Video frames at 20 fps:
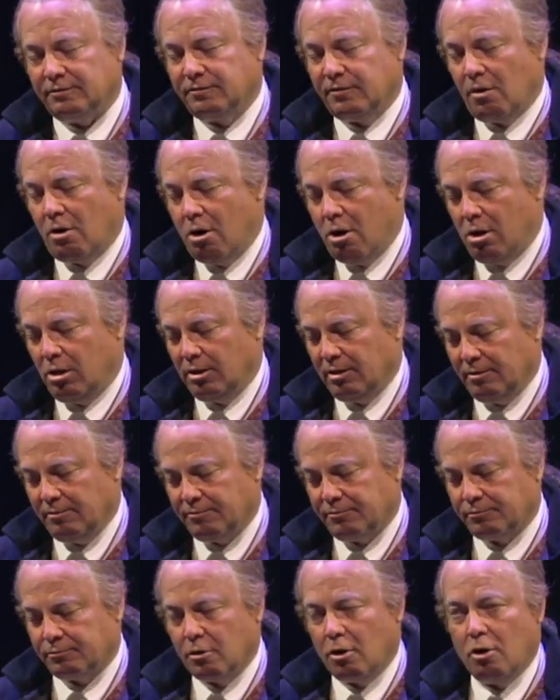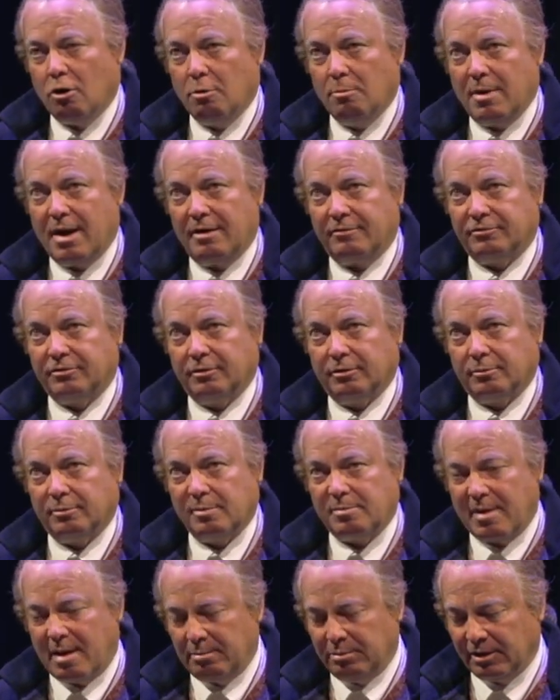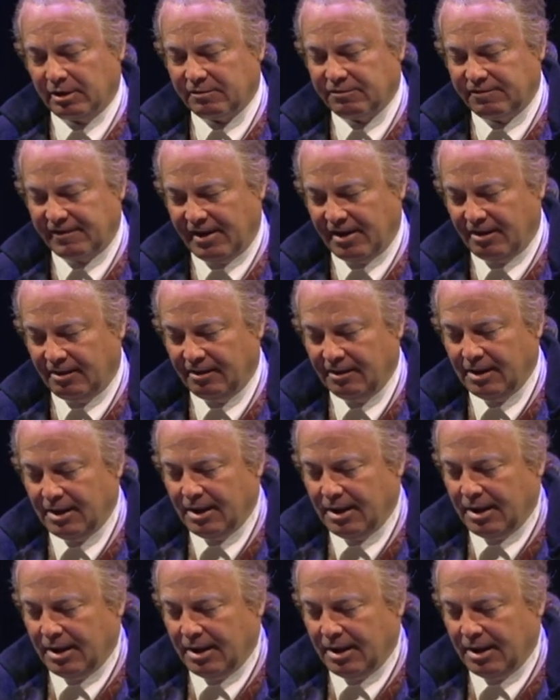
fall of Rome after the Republic fell.